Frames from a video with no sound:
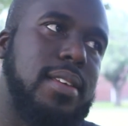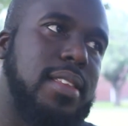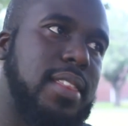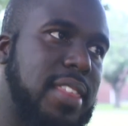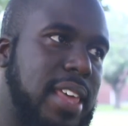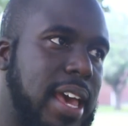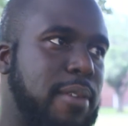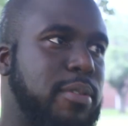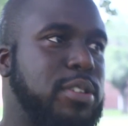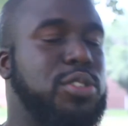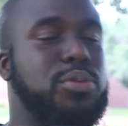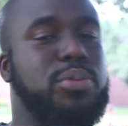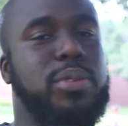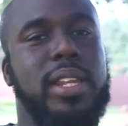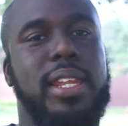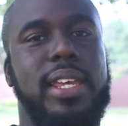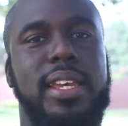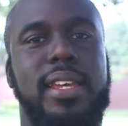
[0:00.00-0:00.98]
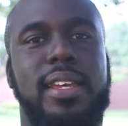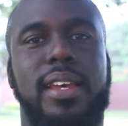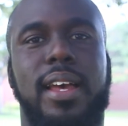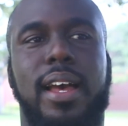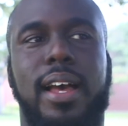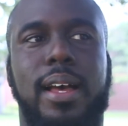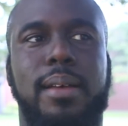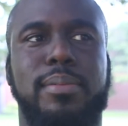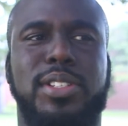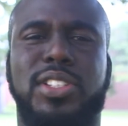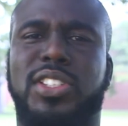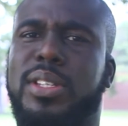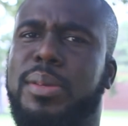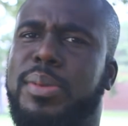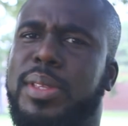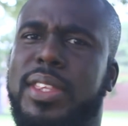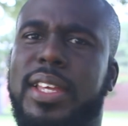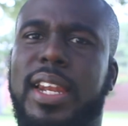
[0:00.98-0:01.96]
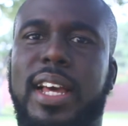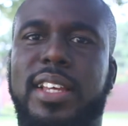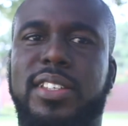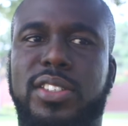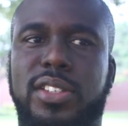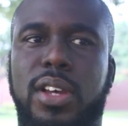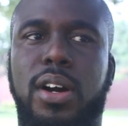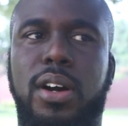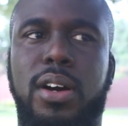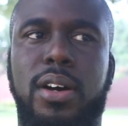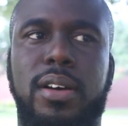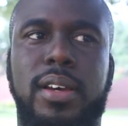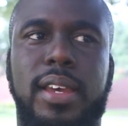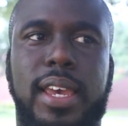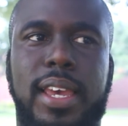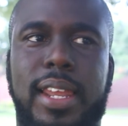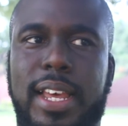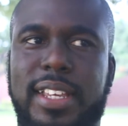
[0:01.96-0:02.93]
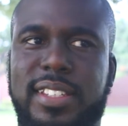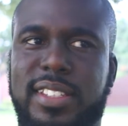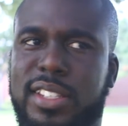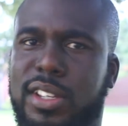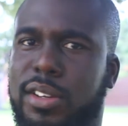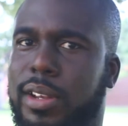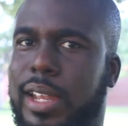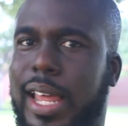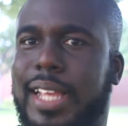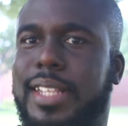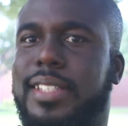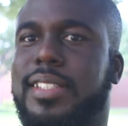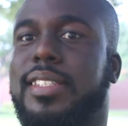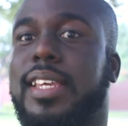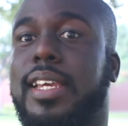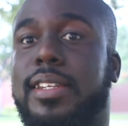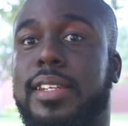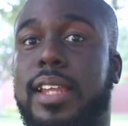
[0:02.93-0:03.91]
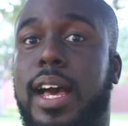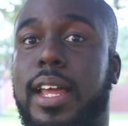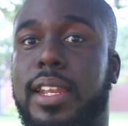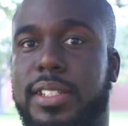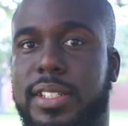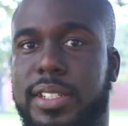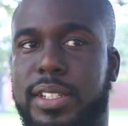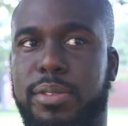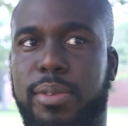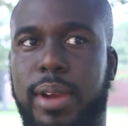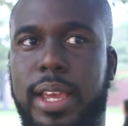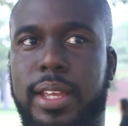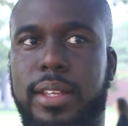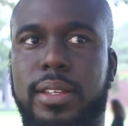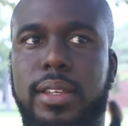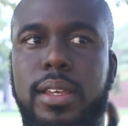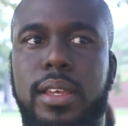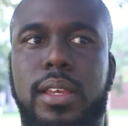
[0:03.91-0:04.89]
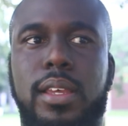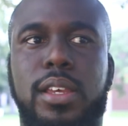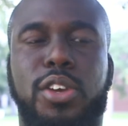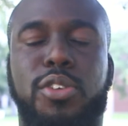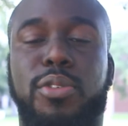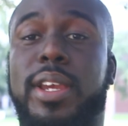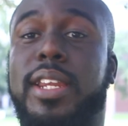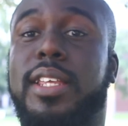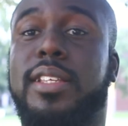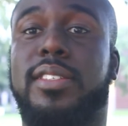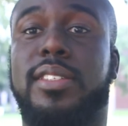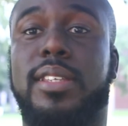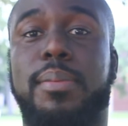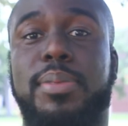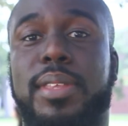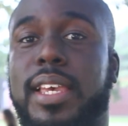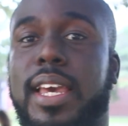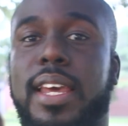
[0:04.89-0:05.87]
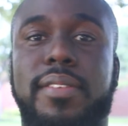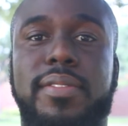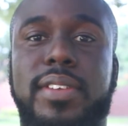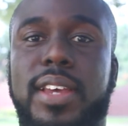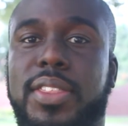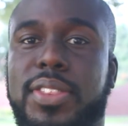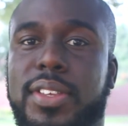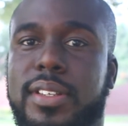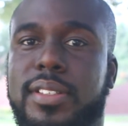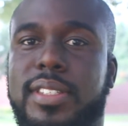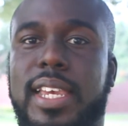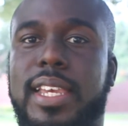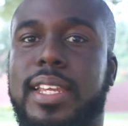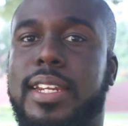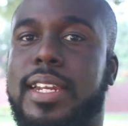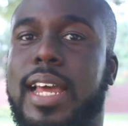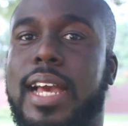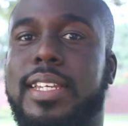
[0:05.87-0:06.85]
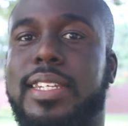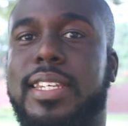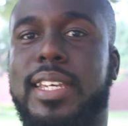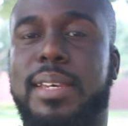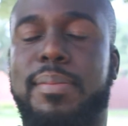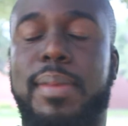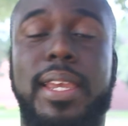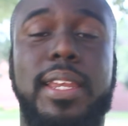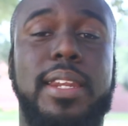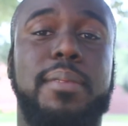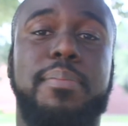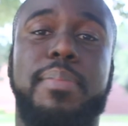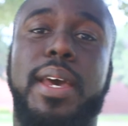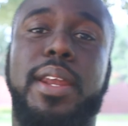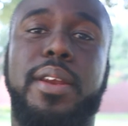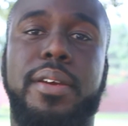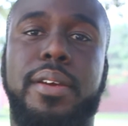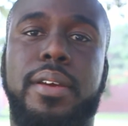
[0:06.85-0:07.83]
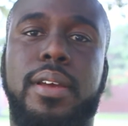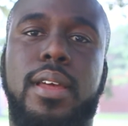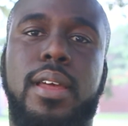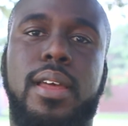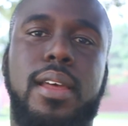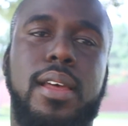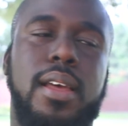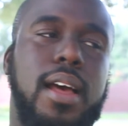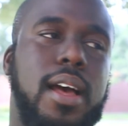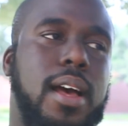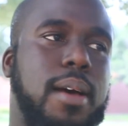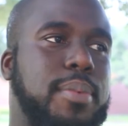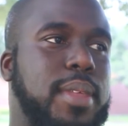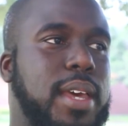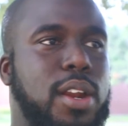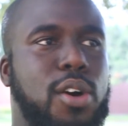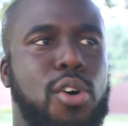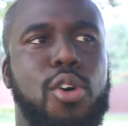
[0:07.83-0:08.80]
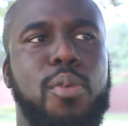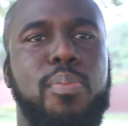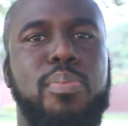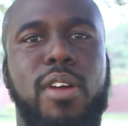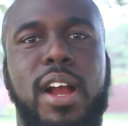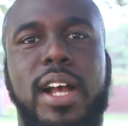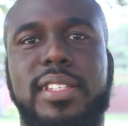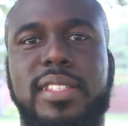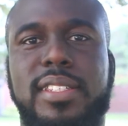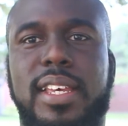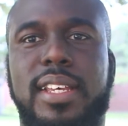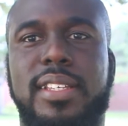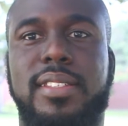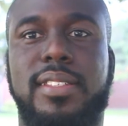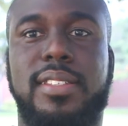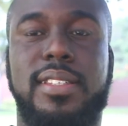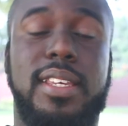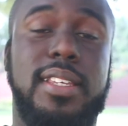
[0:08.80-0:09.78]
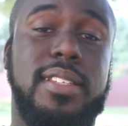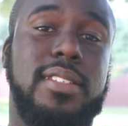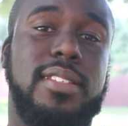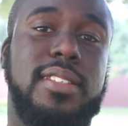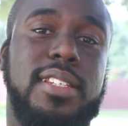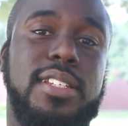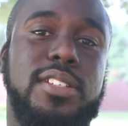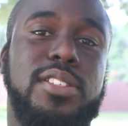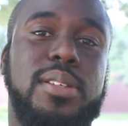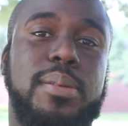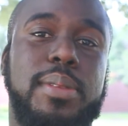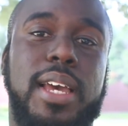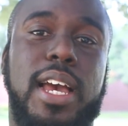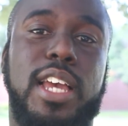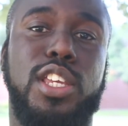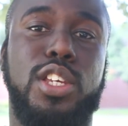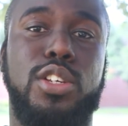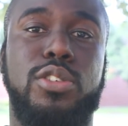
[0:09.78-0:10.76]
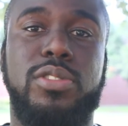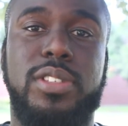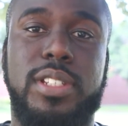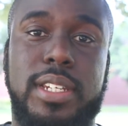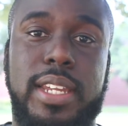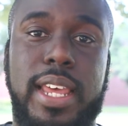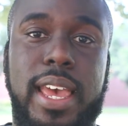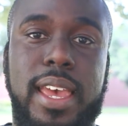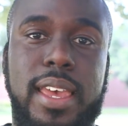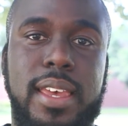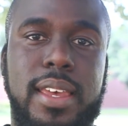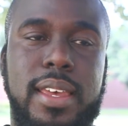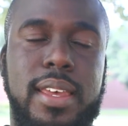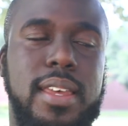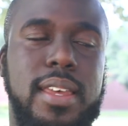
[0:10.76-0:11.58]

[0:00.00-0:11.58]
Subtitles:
That was really just something that I saw, and I still liked technology, right? Creating something out of nothing, taking an idea, making it better. That whole process is still something I use today.